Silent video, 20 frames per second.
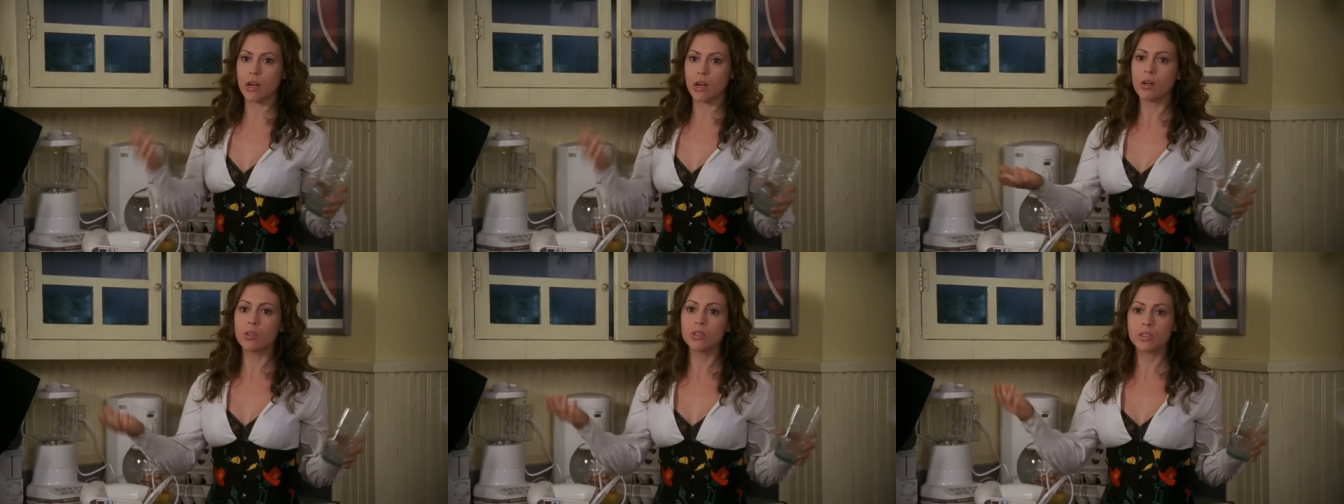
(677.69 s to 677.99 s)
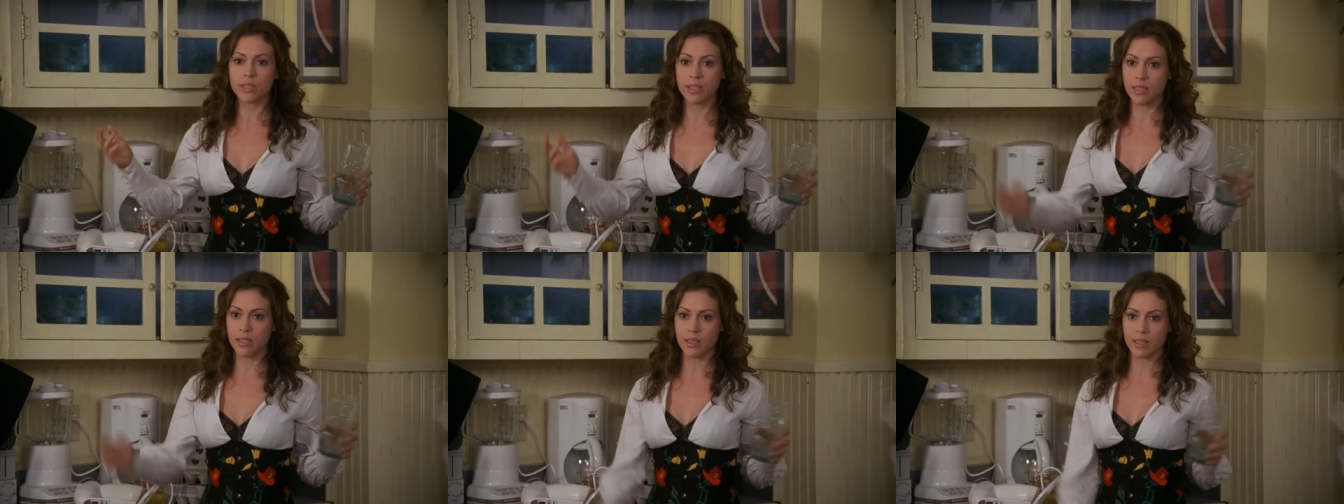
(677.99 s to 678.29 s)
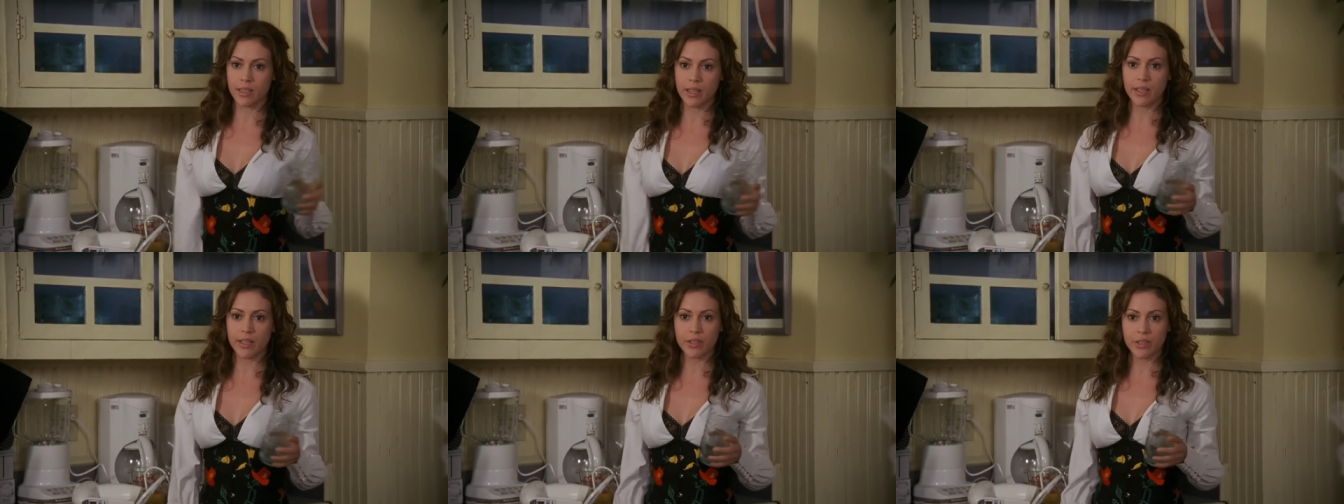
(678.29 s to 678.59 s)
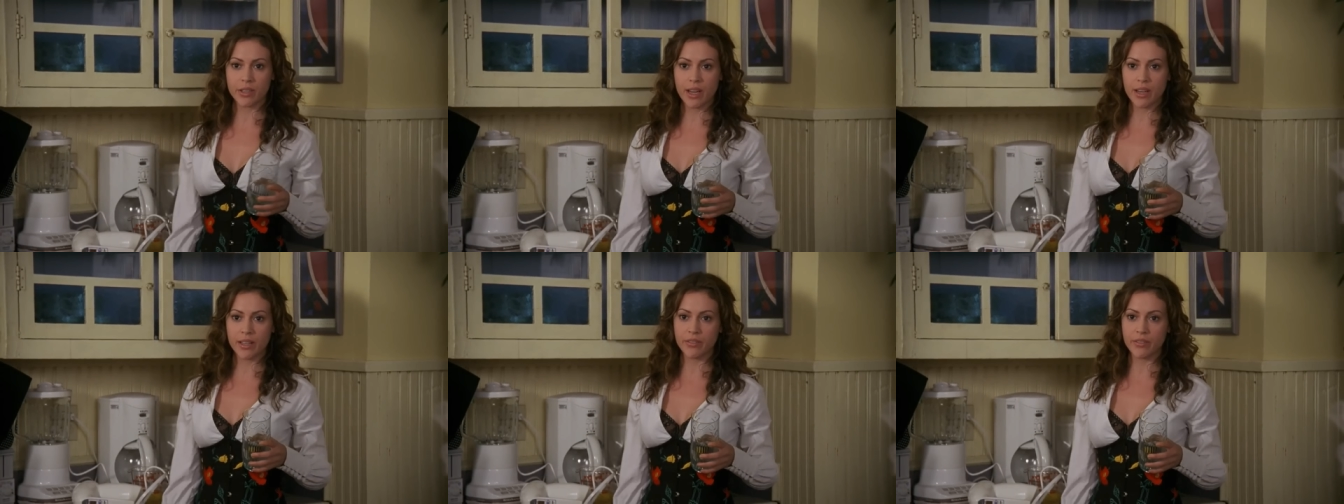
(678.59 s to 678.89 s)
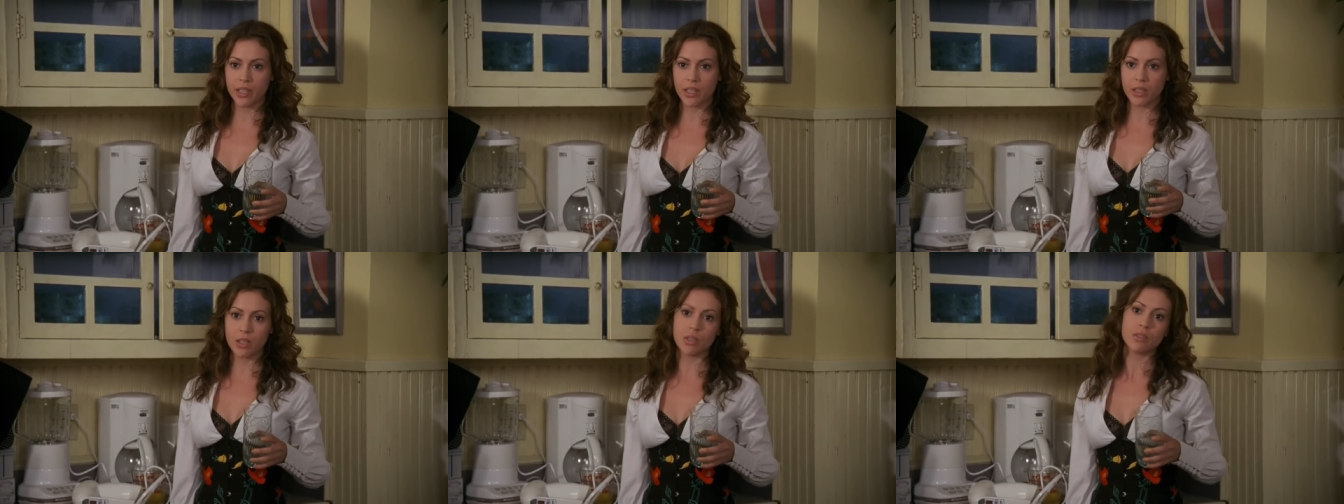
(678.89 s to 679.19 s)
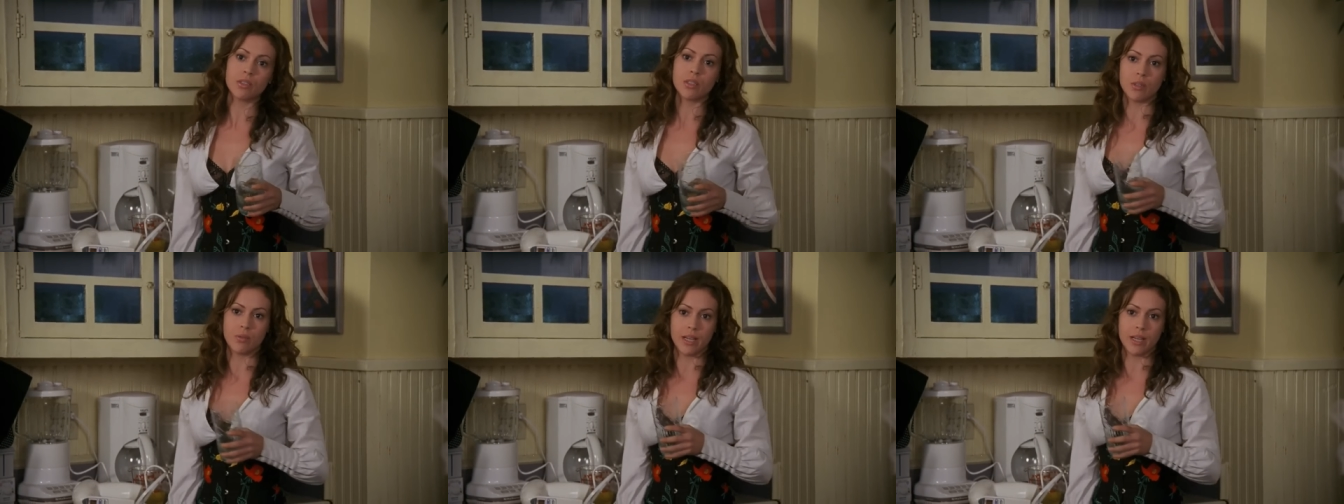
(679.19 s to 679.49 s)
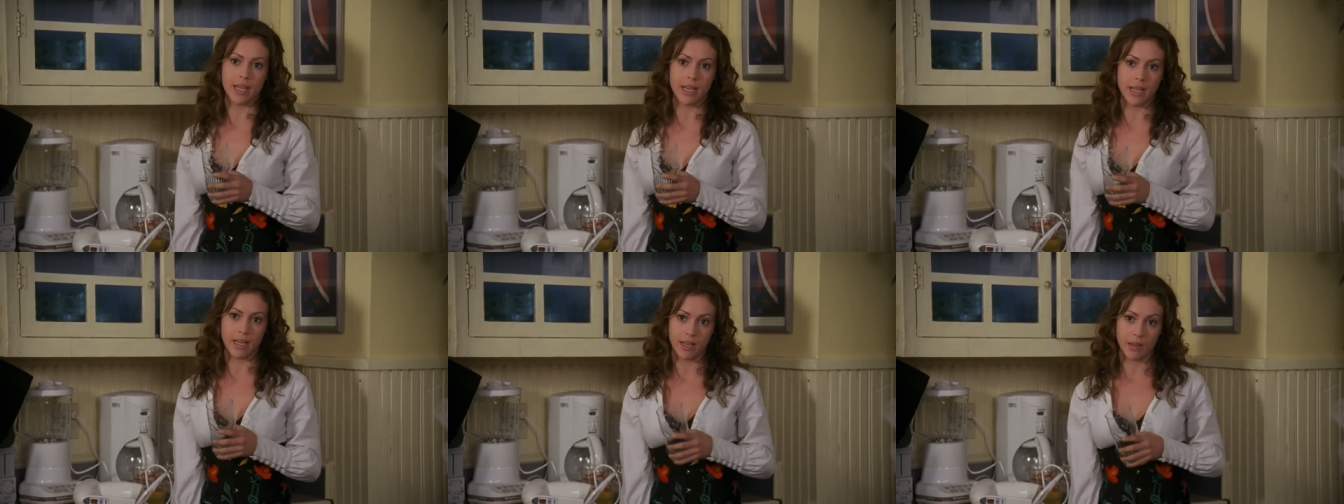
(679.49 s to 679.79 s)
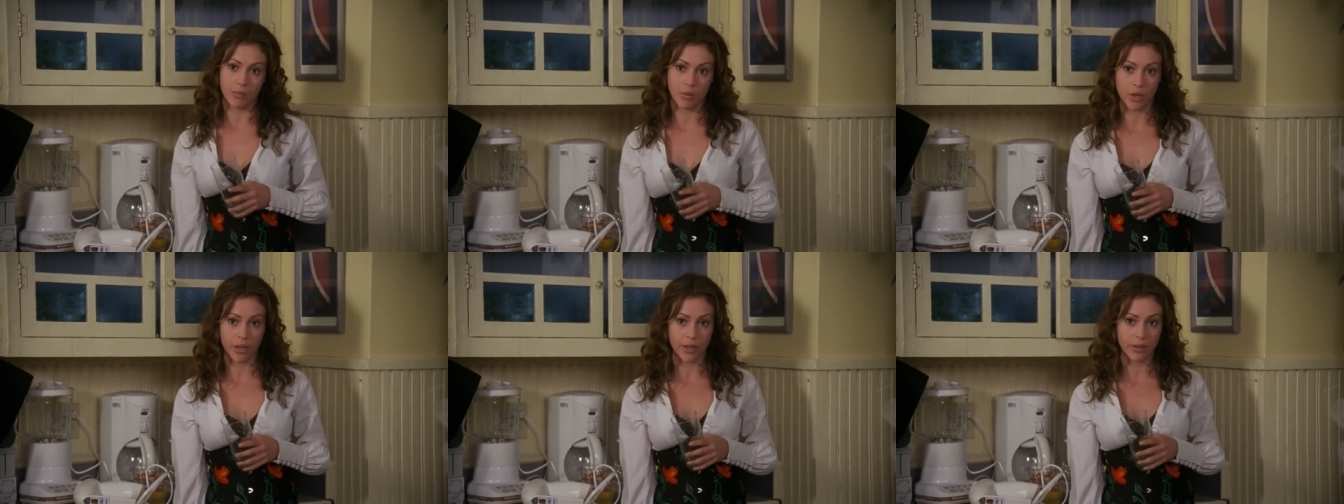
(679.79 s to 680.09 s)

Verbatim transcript: I sent a picture of Phoebe's outfit for this episode to a